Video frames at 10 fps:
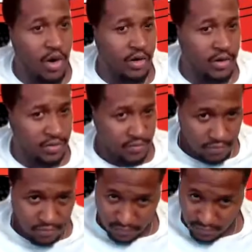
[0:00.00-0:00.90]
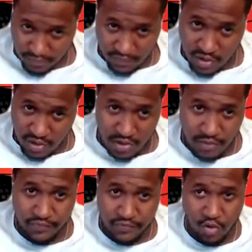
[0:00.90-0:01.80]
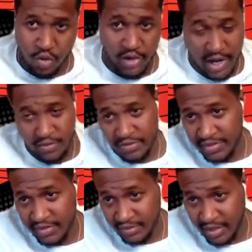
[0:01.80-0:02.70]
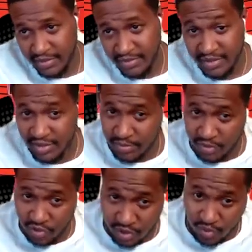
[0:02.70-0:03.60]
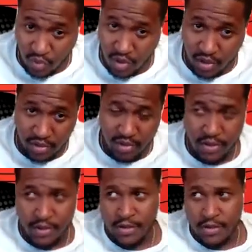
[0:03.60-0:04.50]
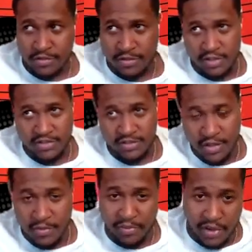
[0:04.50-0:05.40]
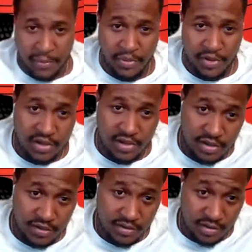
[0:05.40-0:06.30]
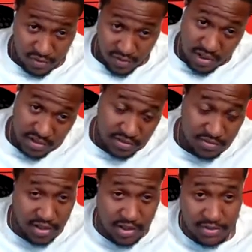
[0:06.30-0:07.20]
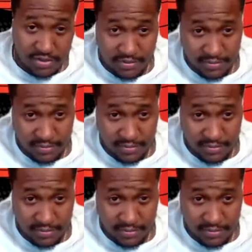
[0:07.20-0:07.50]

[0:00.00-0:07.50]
water. Gordon Hayward's missed some games and they still been treading water. So they still been playing pretty good. And we're getting some good.